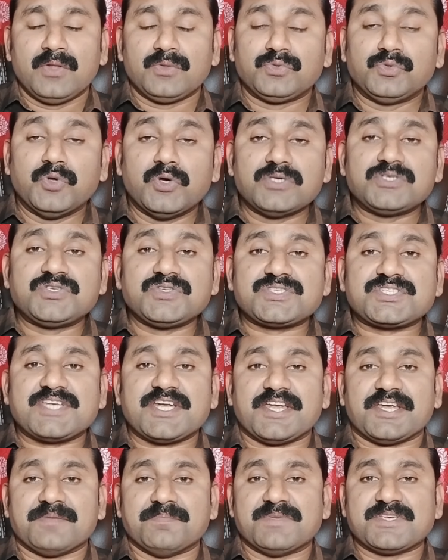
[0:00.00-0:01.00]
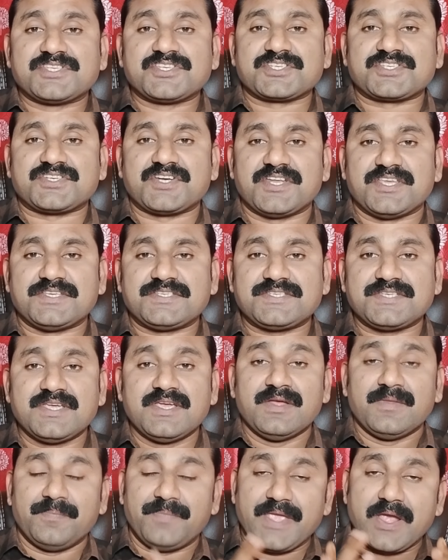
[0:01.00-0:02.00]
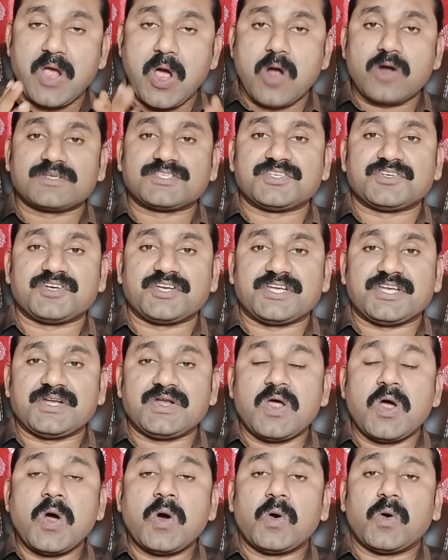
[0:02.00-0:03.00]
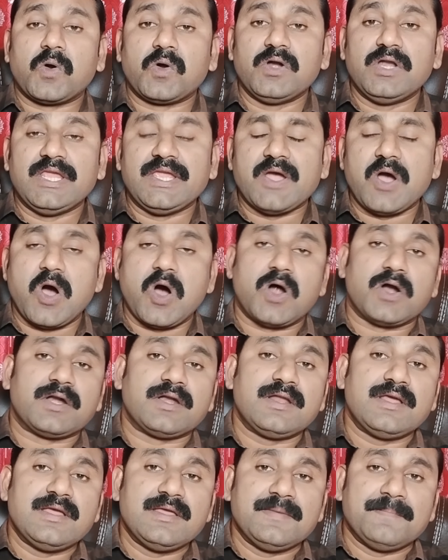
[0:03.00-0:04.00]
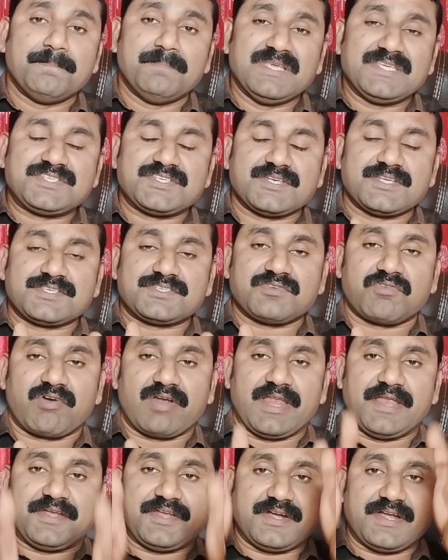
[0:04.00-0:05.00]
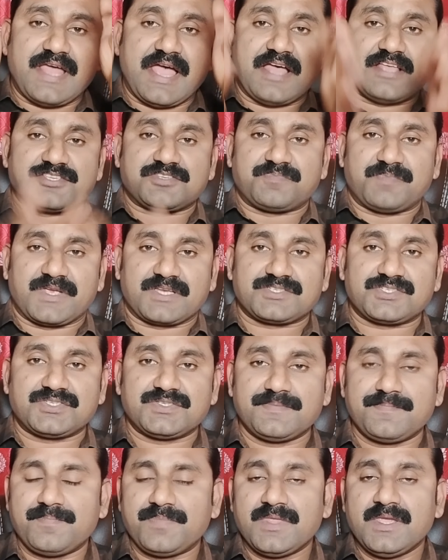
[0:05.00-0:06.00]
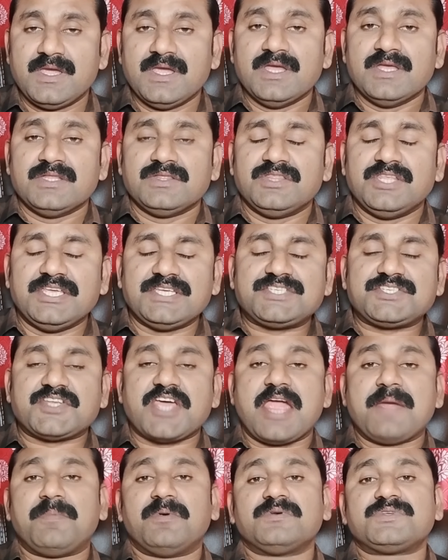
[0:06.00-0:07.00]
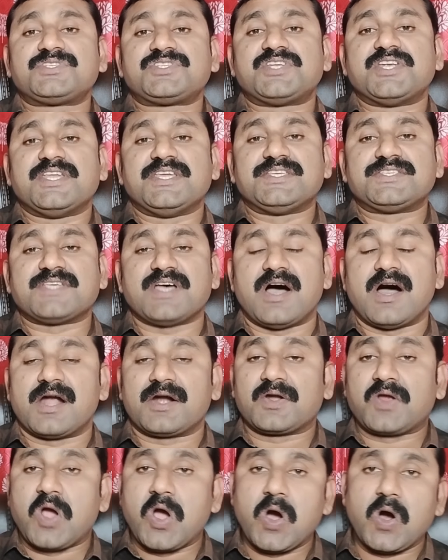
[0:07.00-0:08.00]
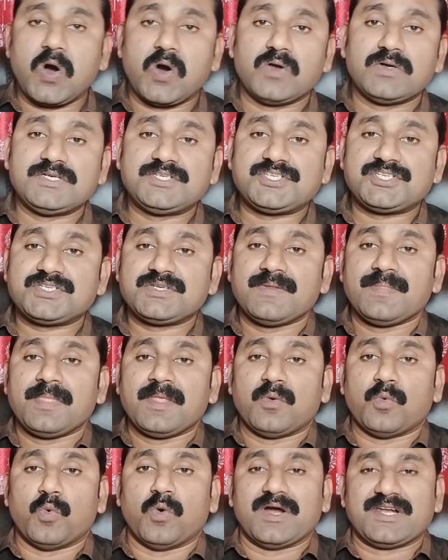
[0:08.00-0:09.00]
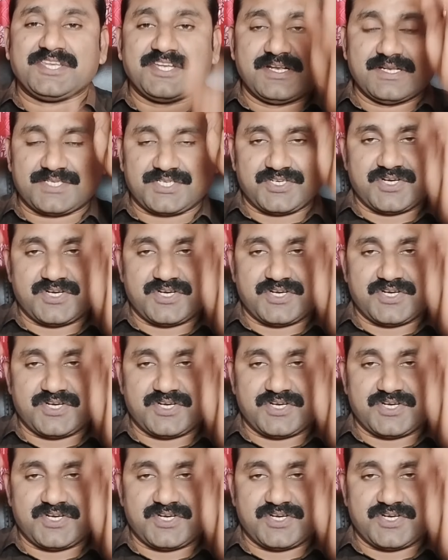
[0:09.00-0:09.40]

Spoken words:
Those who studied business studies, they concentrated only on business related aspects. These type of studies are called vertical